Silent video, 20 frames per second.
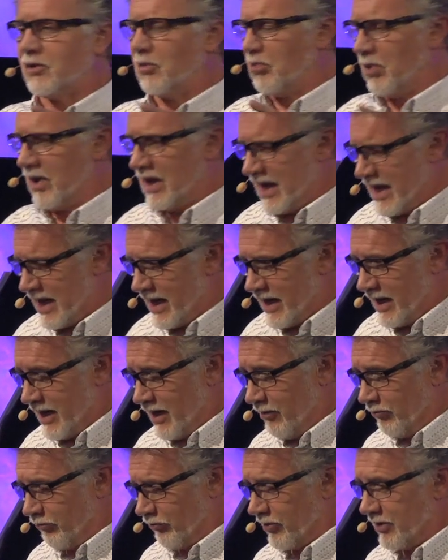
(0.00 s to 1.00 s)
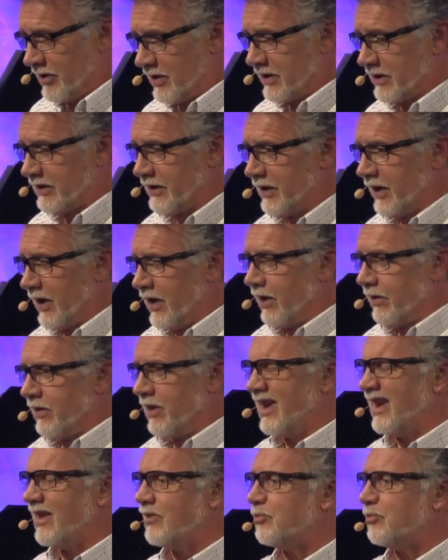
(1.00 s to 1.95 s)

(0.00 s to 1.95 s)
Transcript: believe that his